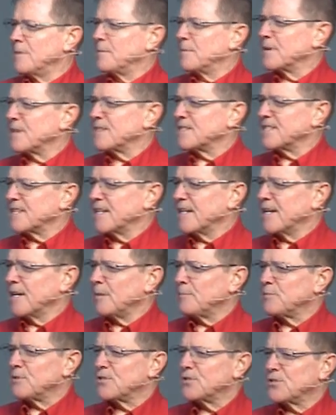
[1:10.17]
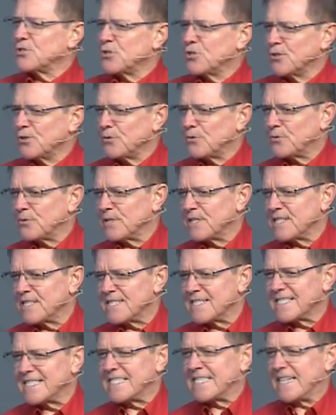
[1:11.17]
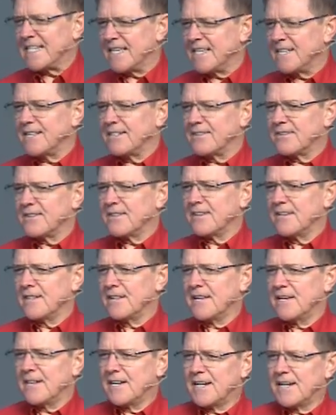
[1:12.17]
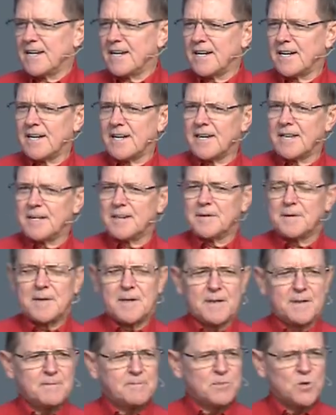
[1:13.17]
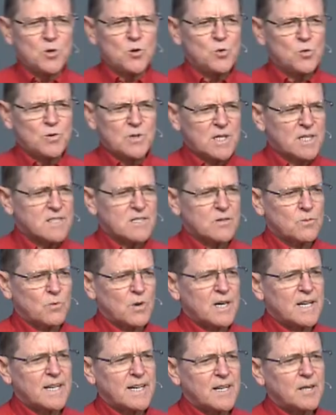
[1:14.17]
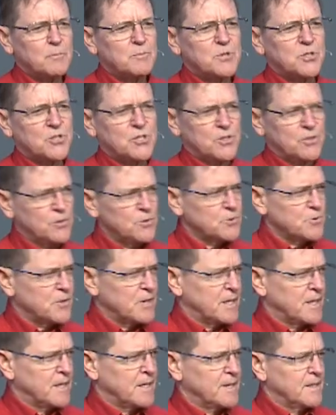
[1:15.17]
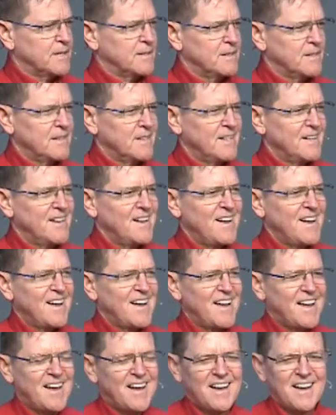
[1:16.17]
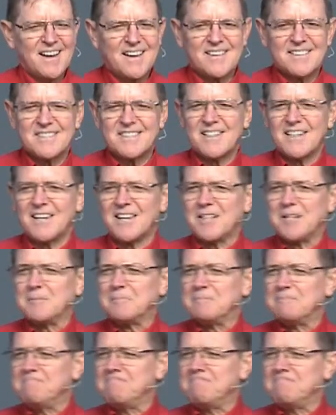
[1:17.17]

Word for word: because it helps children's teeth. Uh, who doesn't want to help children? And um,